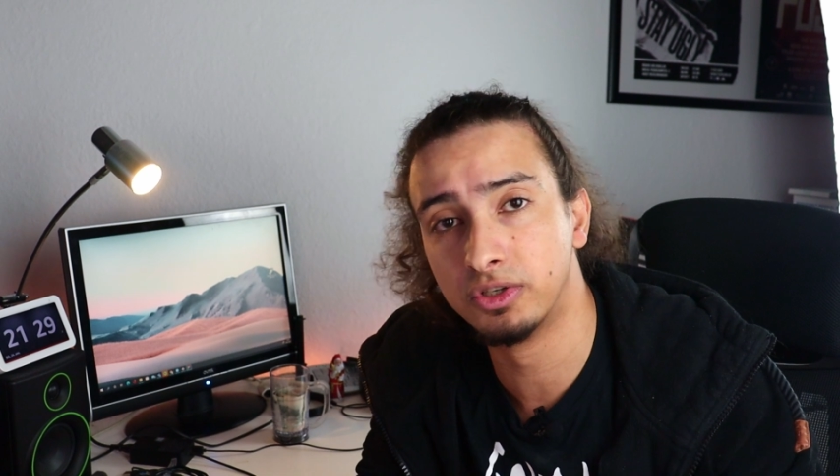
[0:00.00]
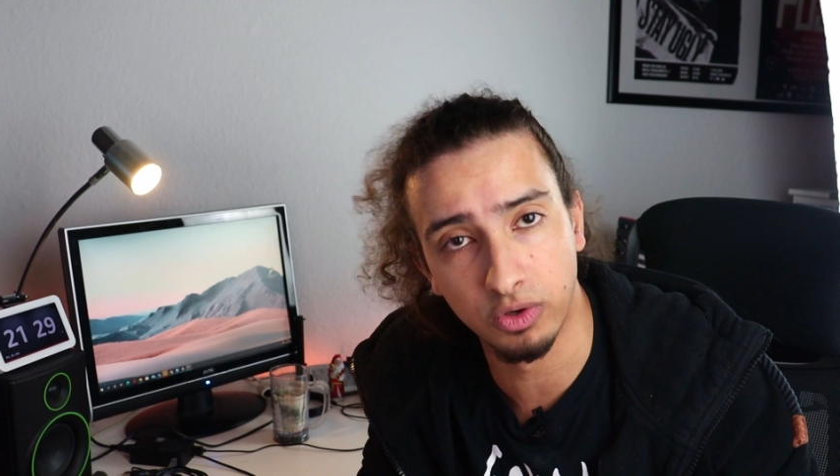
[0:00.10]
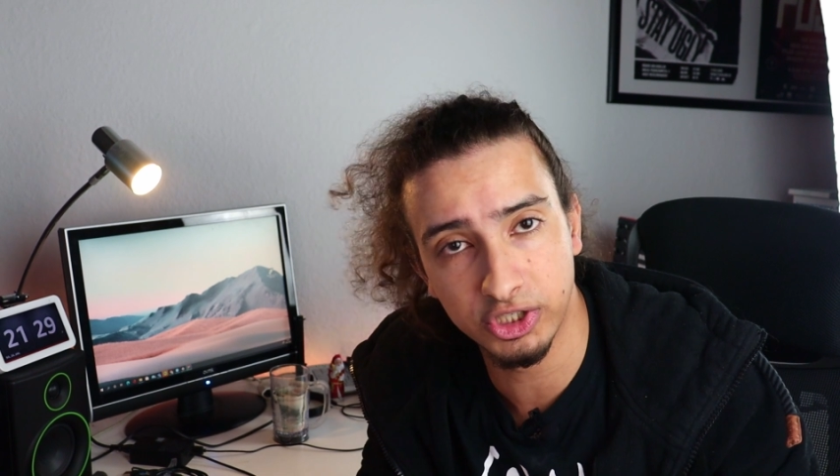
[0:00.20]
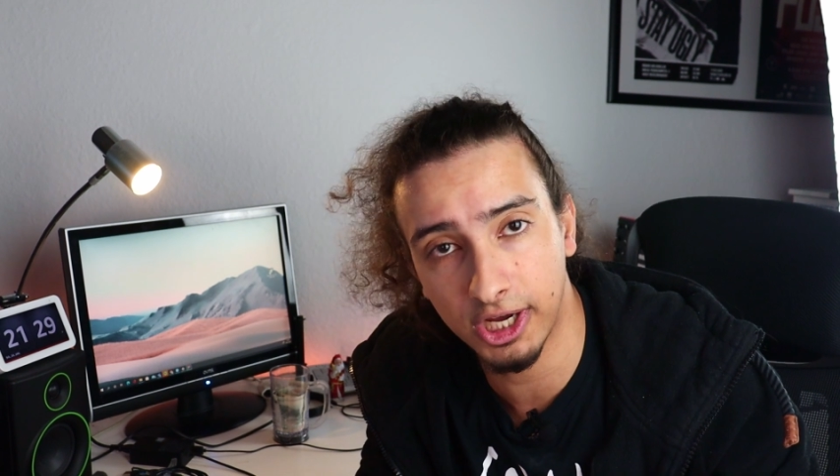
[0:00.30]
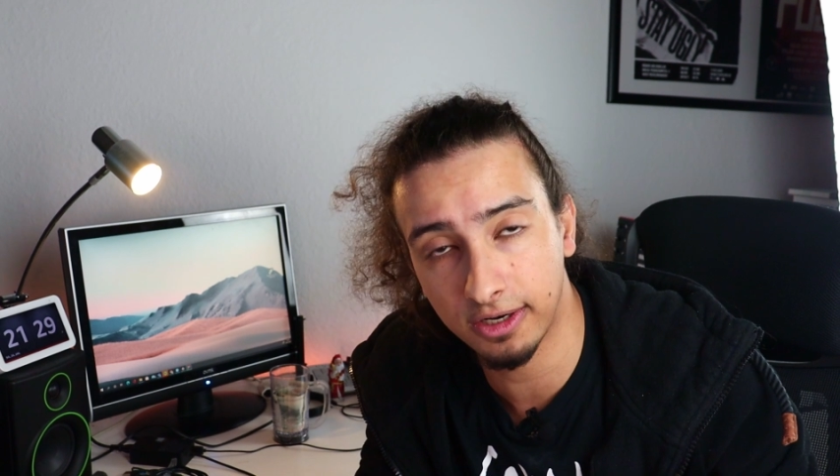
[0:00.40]

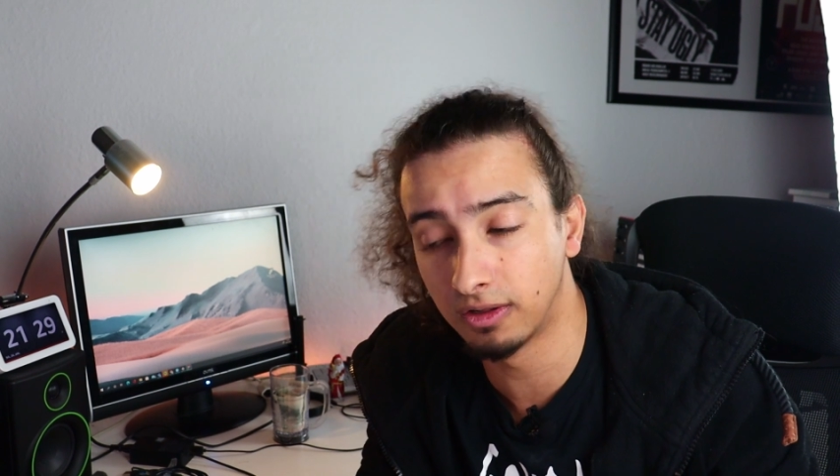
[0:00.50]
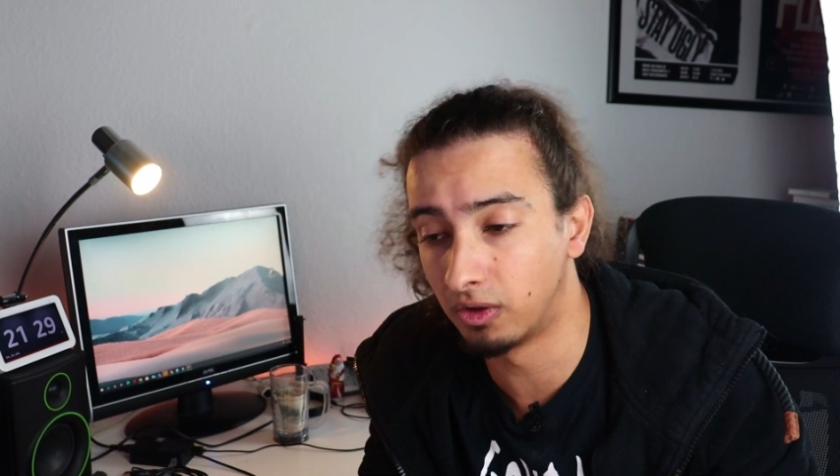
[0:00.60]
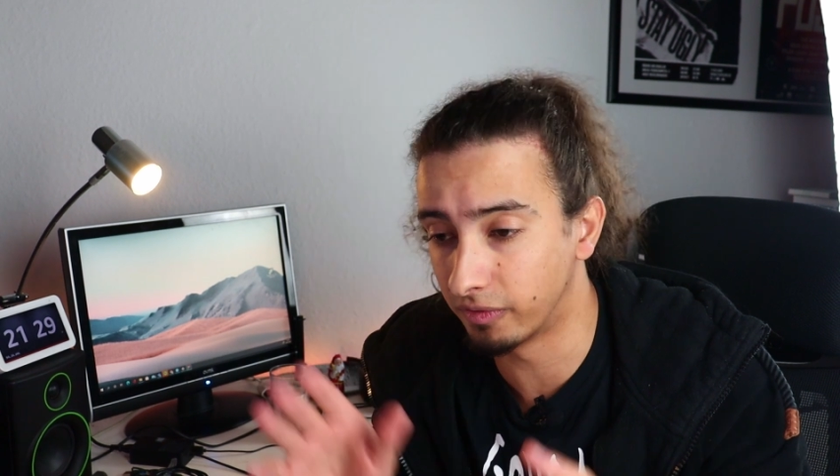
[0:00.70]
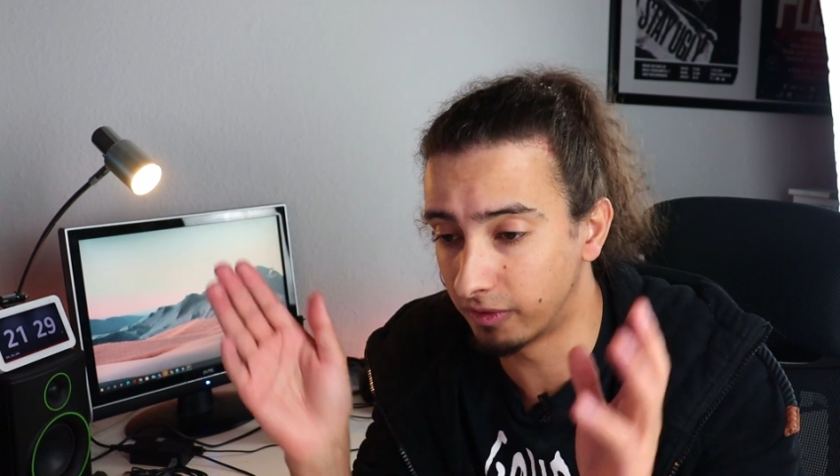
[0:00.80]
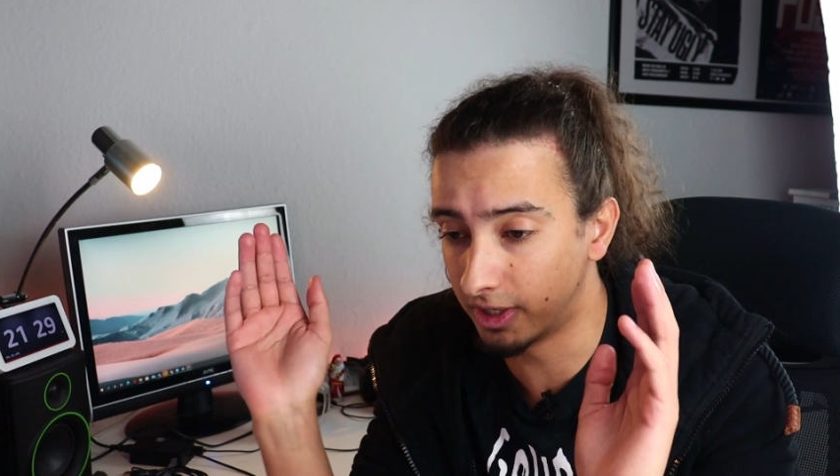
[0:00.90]
your channel
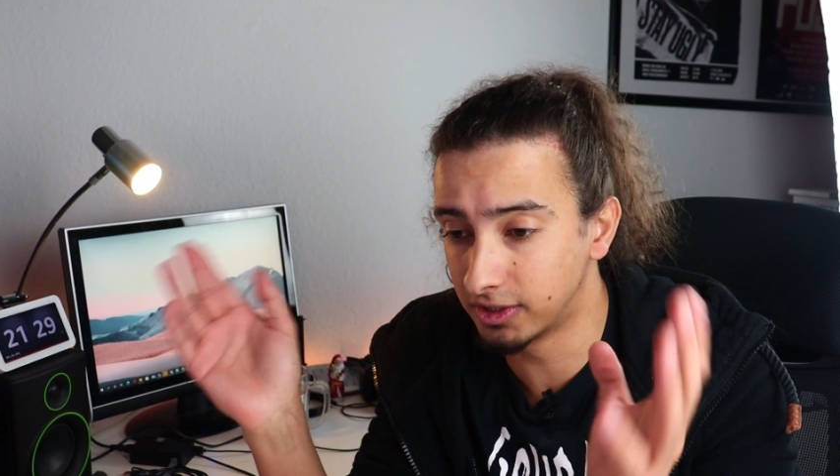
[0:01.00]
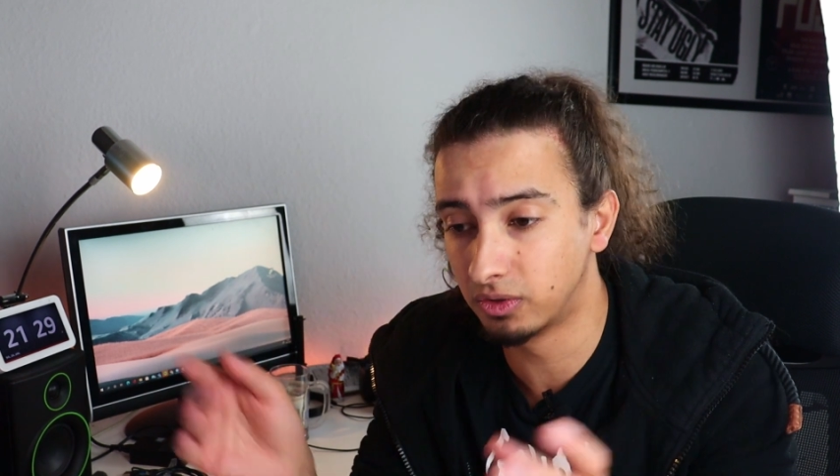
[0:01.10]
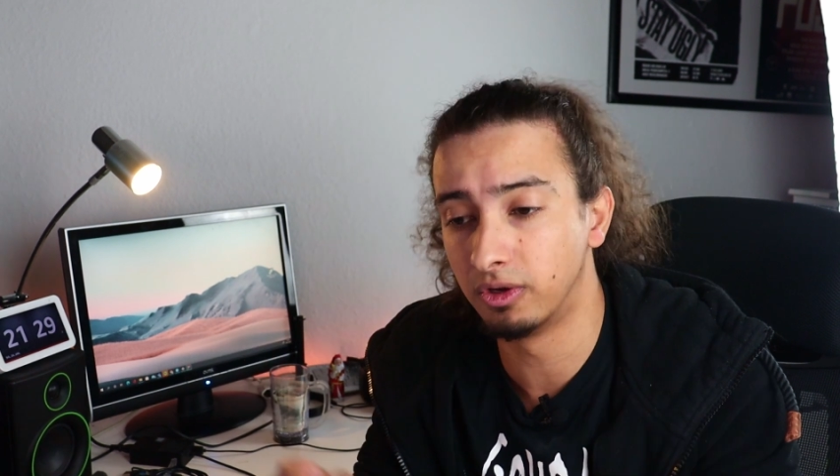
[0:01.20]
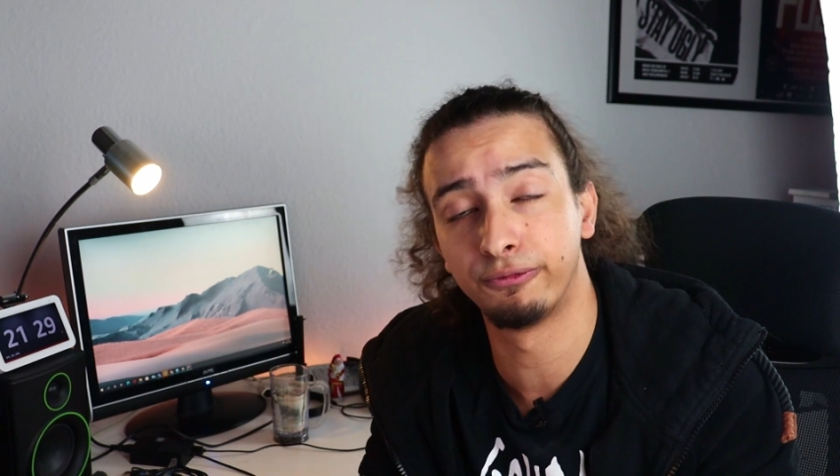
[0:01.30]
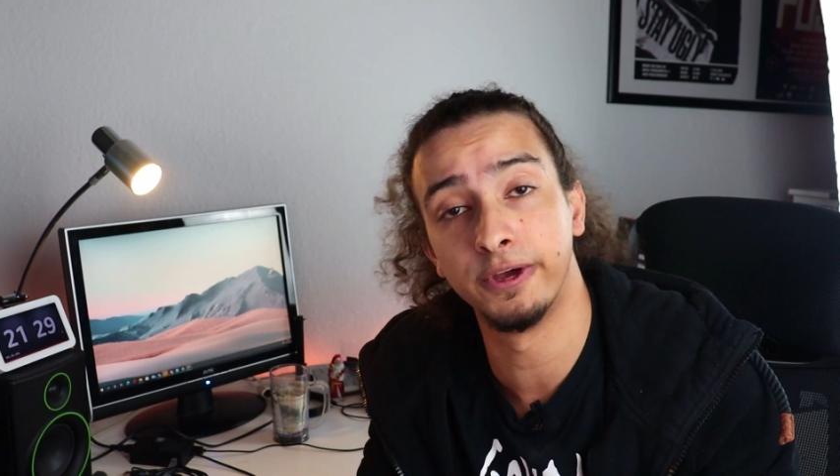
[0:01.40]
or the link
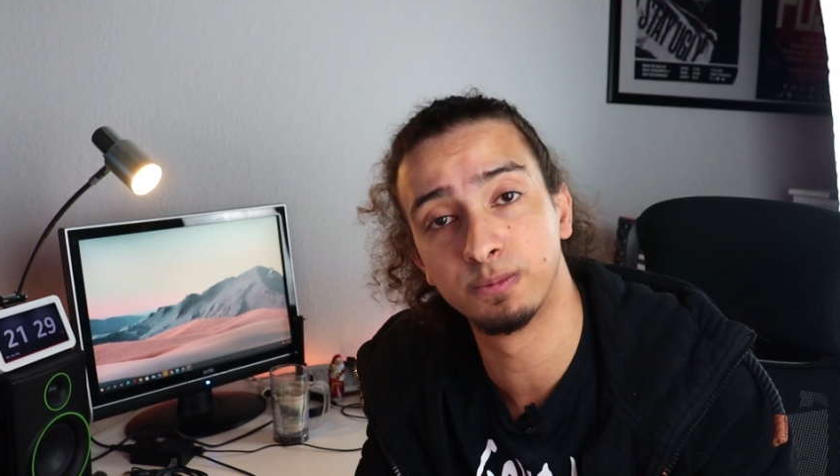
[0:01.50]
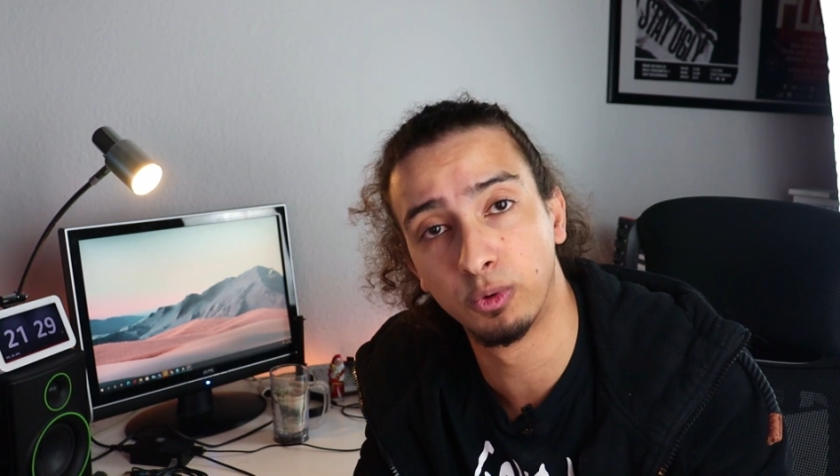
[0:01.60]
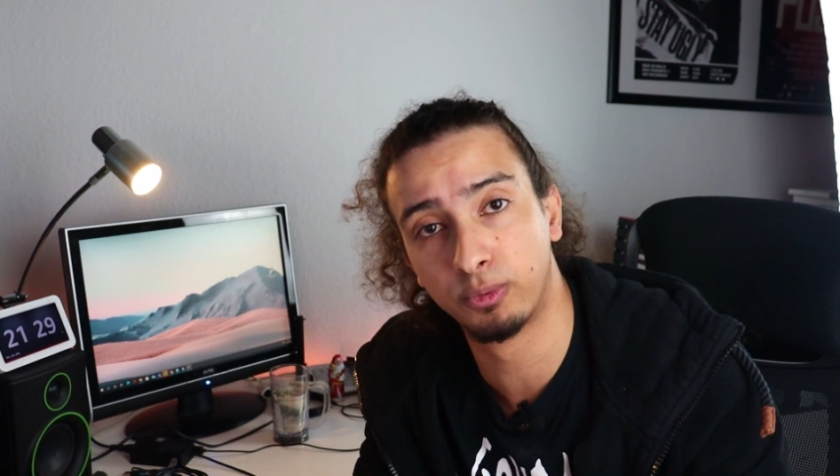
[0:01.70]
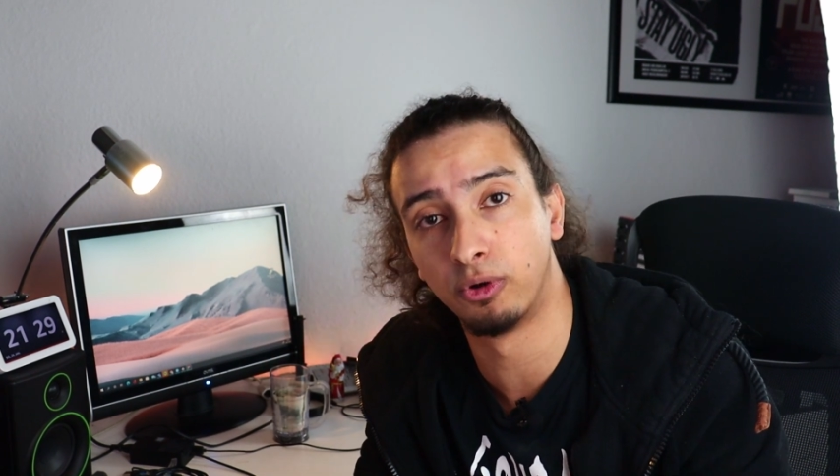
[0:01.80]
to your Facebook